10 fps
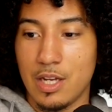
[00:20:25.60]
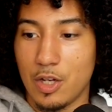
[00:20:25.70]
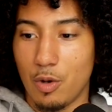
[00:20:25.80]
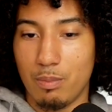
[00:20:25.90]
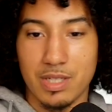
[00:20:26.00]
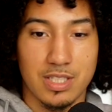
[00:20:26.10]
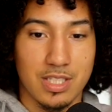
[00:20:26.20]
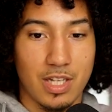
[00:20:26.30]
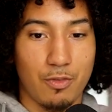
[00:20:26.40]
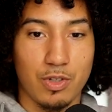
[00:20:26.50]
business
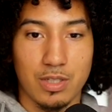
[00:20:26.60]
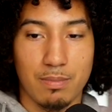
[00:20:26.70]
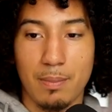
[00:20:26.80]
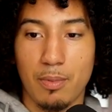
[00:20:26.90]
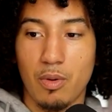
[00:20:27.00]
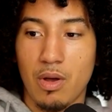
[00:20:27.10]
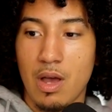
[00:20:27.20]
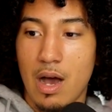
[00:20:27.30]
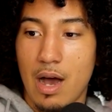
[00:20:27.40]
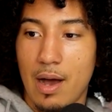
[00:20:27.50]
stuff with some people.
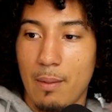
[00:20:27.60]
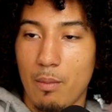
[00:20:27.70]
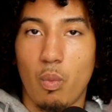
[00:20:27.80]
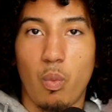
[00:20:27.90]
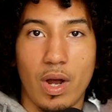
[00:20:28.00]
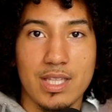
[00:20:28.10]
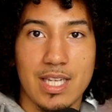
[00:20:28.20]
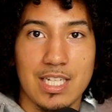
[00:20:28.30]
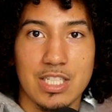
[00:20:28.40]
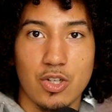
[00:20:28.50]
When did
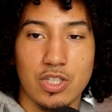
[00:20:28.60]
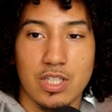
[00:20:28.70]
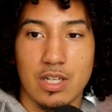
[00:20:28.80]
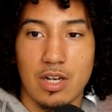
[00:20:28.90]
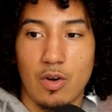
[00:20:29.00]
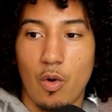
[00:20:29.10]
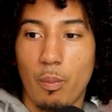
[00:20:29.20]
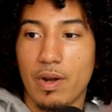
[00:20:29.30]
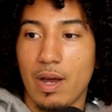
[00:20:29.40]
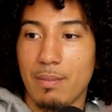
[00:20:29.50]
that start to
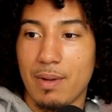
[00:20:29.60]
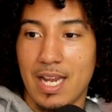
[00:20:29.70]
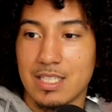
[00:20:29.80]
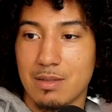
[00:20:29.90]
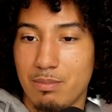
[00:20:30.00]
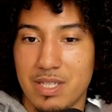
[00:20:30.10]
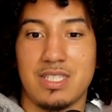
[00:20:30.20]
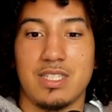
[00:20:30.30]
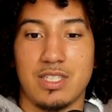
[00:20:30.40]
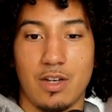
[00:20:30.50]
open up into
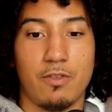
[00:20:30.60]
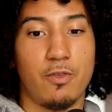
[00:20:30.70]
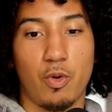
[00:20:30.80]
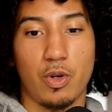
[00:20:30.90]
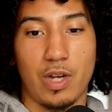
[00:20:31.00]
business stuff for you?